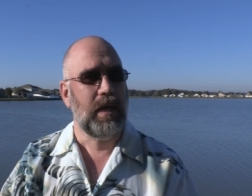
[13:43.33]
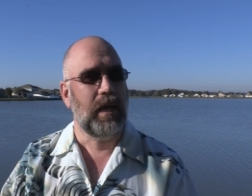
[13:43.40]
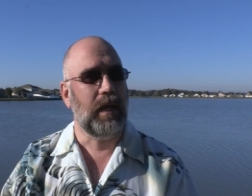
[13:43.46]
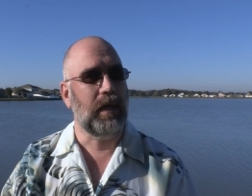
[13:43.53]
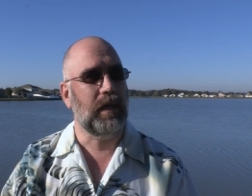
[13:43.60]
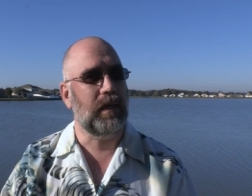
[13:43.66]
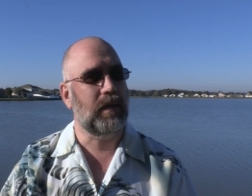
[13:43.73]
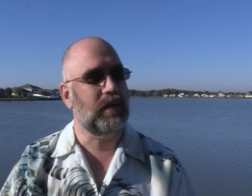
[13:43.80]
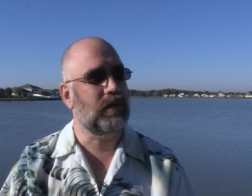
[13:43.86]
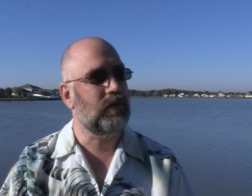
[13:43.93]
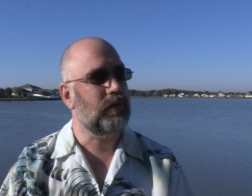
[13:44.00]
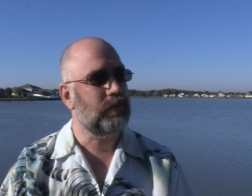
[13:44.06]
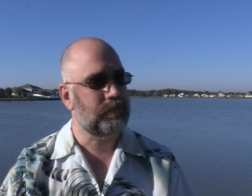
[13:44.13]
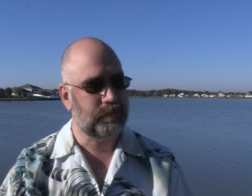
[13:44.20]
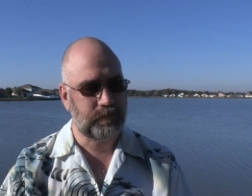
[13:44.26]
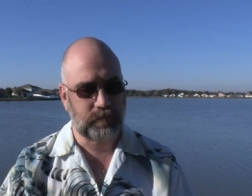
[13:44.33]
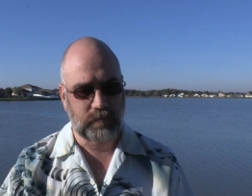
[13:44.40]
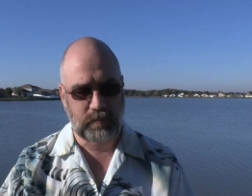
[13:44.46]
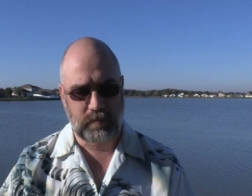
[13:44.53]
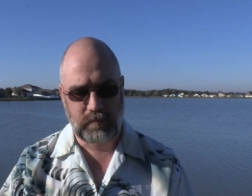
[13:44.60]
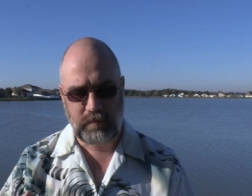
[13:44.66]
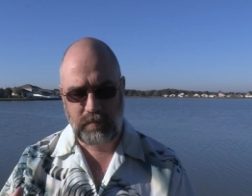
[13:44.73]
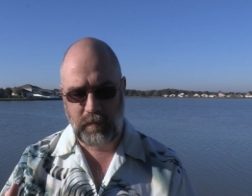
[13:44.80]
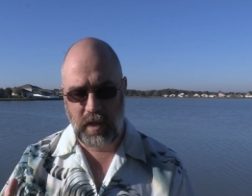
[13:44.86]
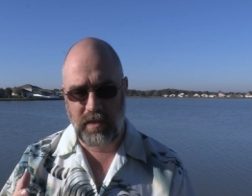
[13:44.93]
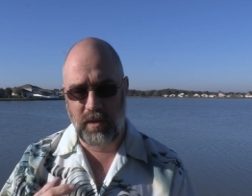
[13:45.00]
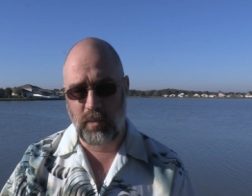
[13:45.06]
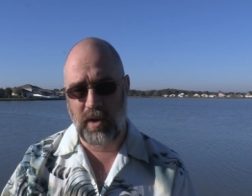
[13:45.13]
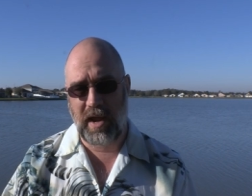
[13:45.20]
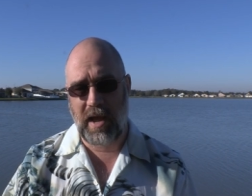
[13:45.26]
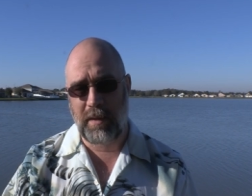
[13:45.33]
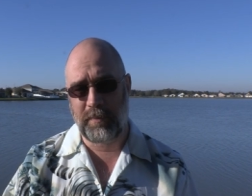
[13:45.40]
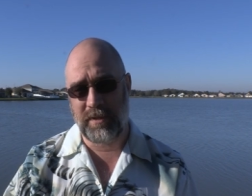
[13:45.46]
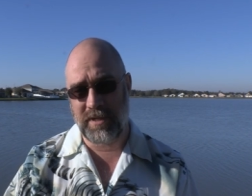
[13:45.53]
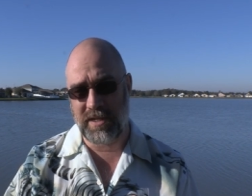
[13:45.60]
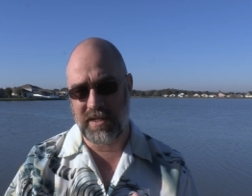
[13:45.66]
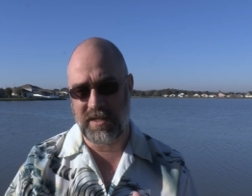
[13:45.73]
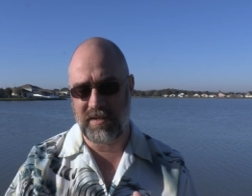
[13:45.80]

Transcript: And then what happens is,